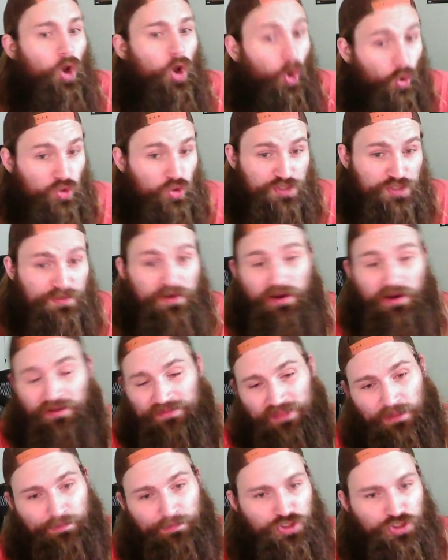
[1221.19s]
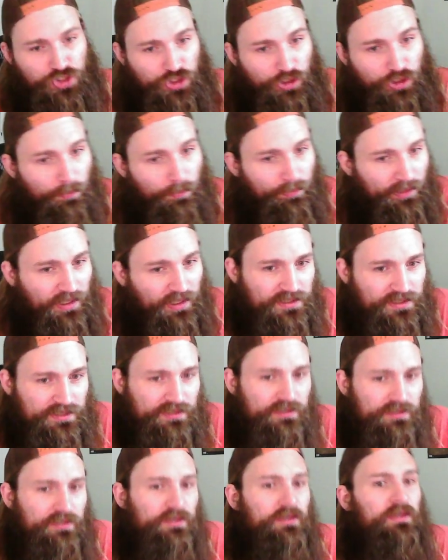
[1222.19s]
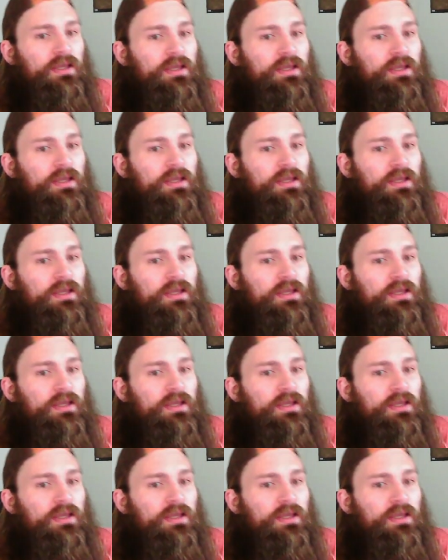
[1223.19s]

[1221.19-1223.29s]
Ozdemir, I think Petrino beats.